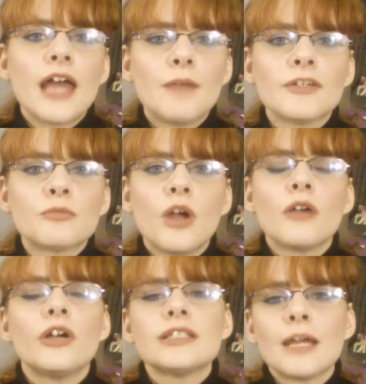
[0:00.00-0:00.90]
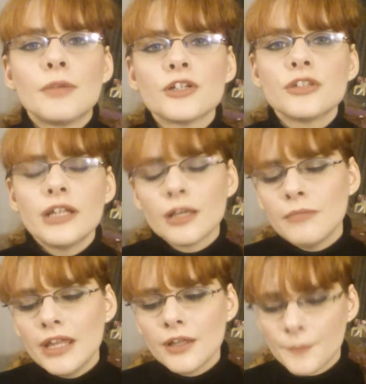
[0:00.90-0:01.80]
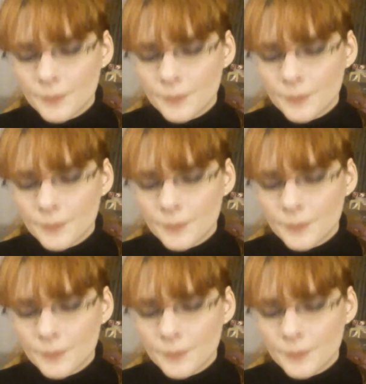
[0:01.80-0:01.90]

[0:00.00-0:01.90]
how much progress I personally can make.